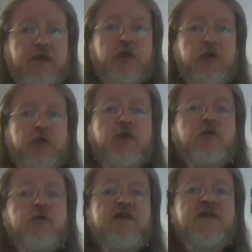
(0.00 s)
The good
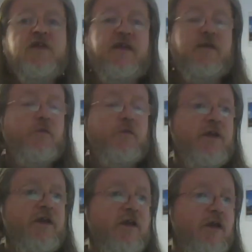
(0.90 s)
news is that
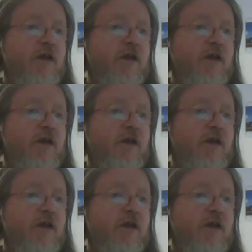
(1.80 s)
we